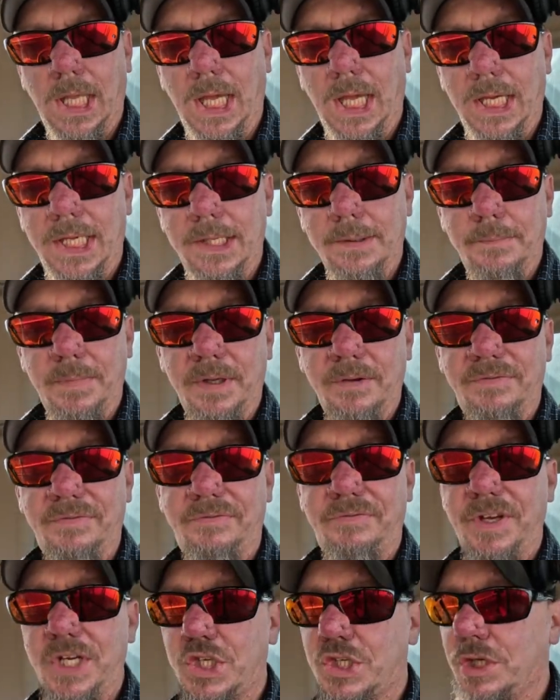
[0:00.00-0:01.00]
I am
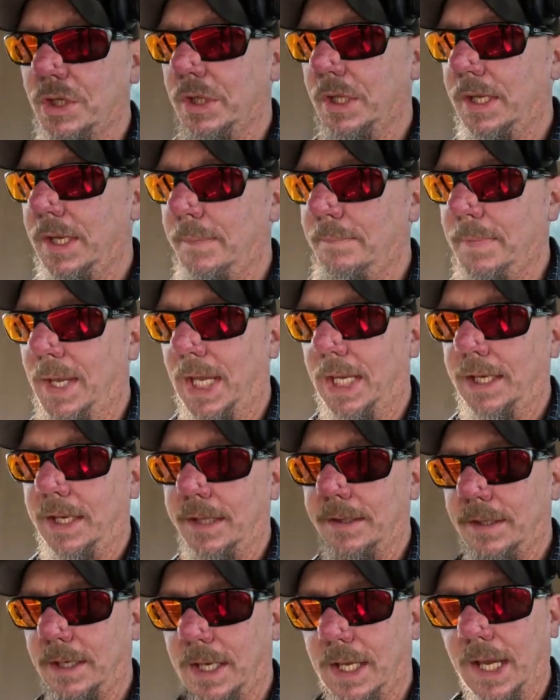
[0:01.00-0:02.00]
officially back
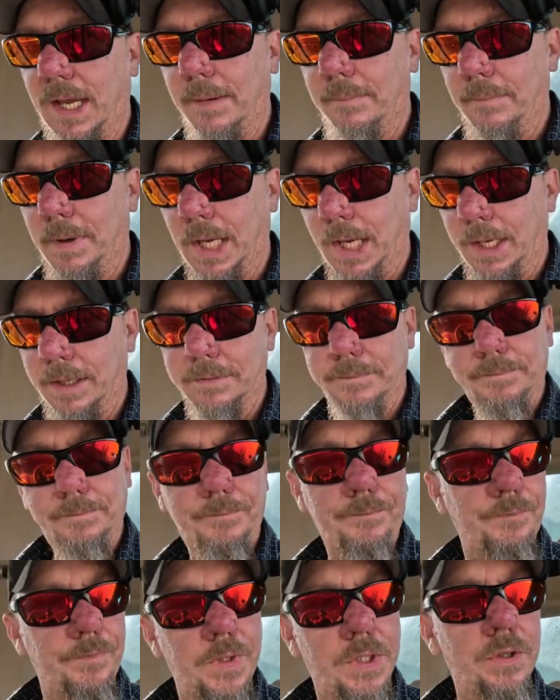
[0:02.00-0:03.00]
in the
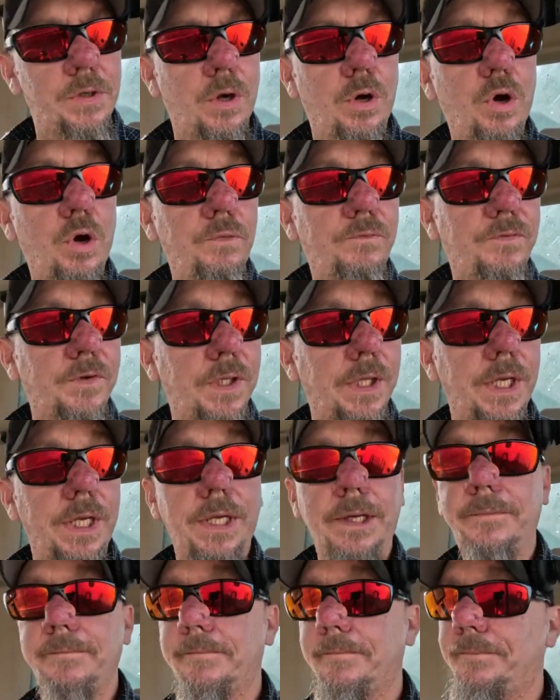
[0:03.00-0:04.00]
combine. So
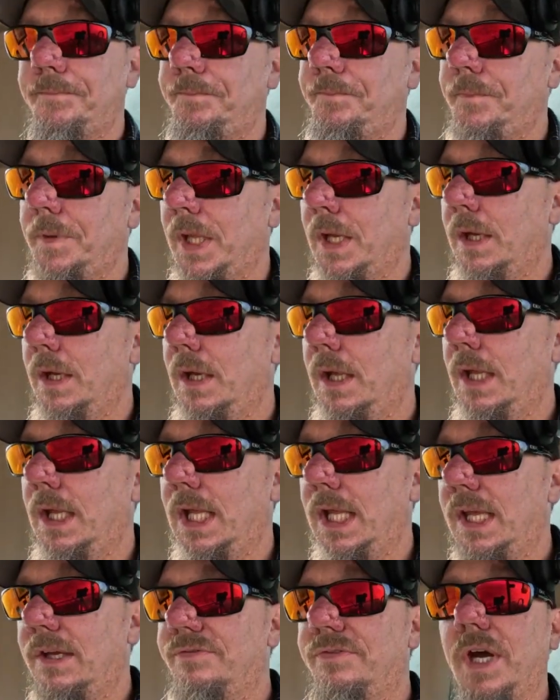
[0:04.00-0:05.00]
hopefully,
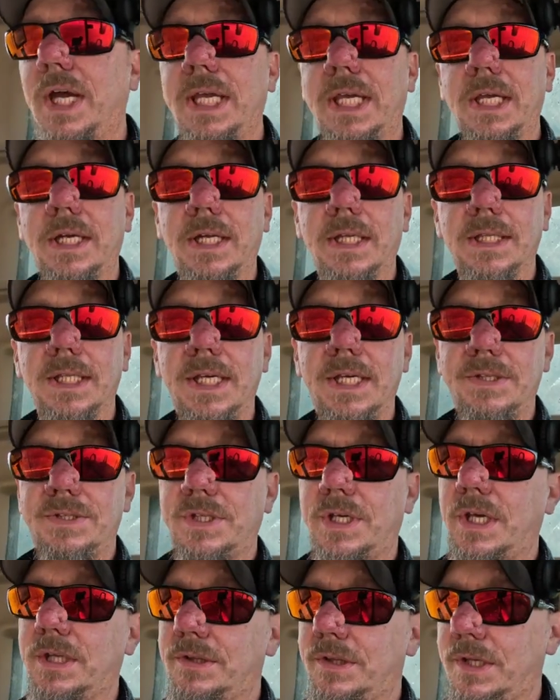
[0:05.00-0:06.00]
if I can at
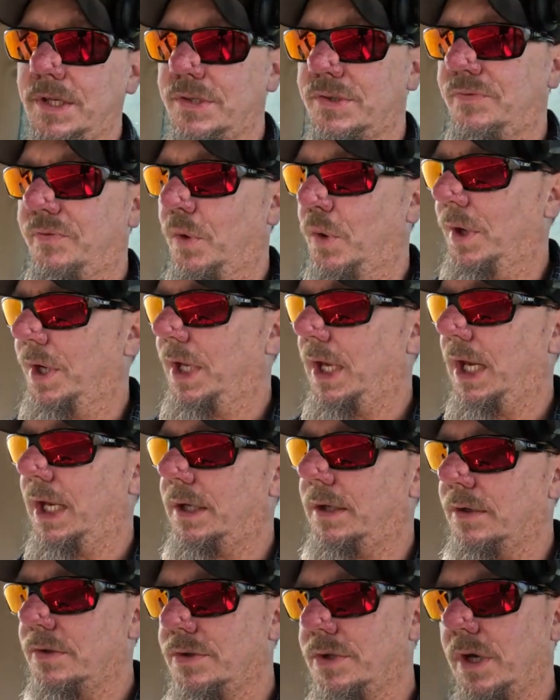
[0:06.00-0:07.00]
least get this 40
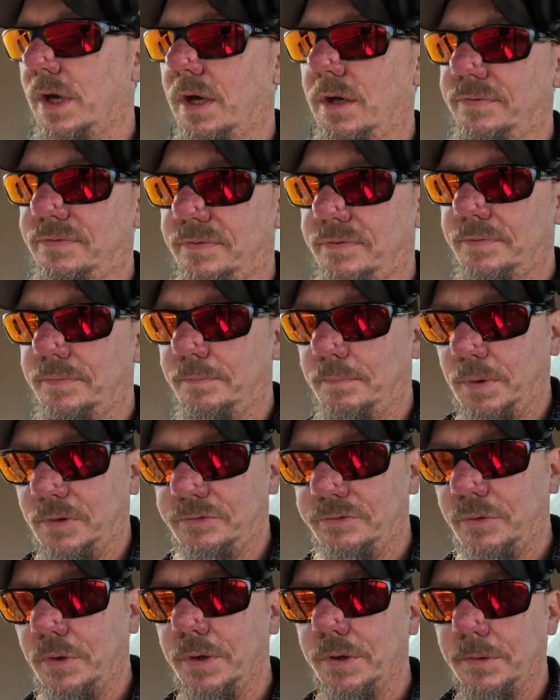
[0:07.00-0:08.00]
acres off
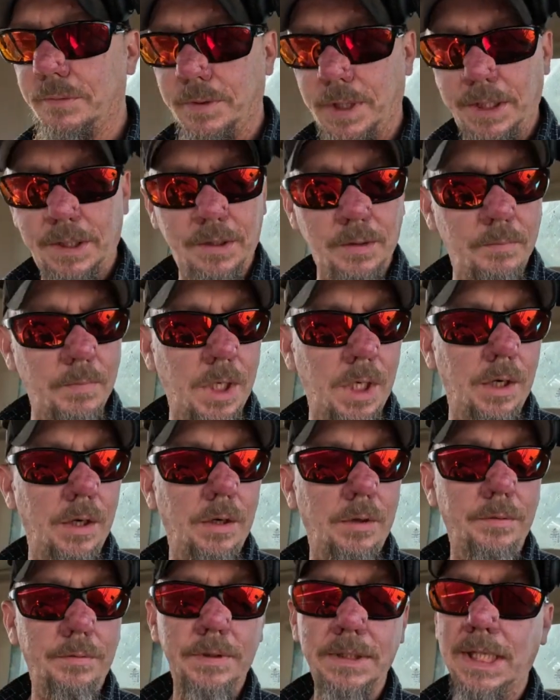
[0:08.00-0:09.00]
before the rain
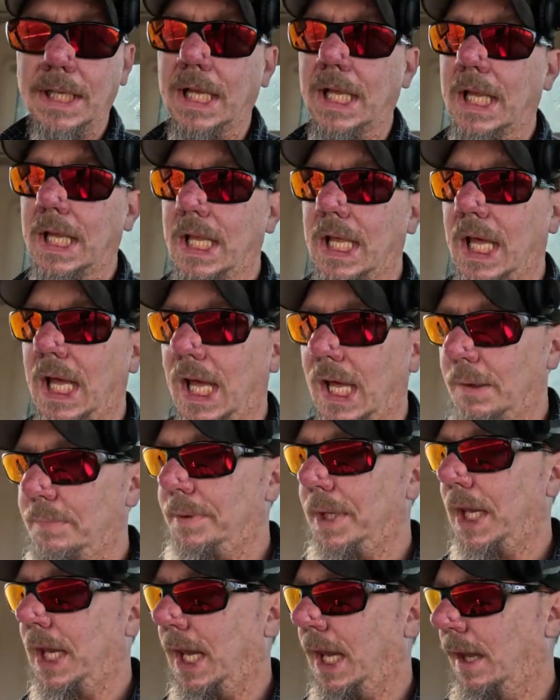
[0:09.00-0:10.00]
tomorrow, I'll
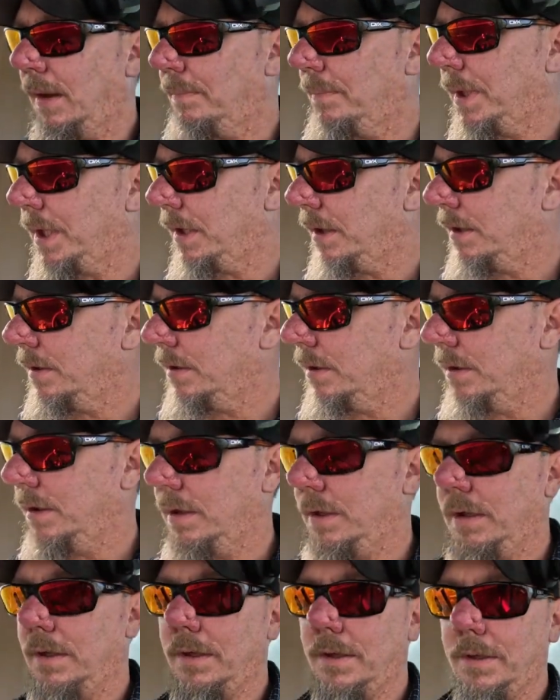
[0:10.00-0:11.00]
be happy.
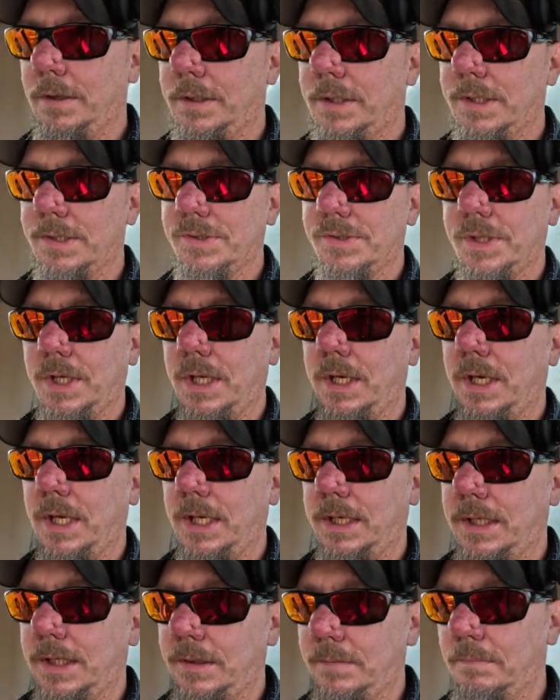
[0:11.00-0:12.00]
Because then
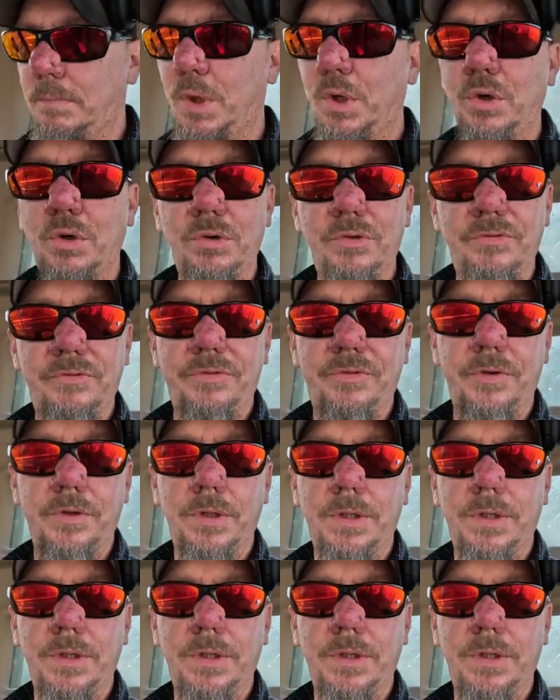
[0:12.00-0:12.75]
I can move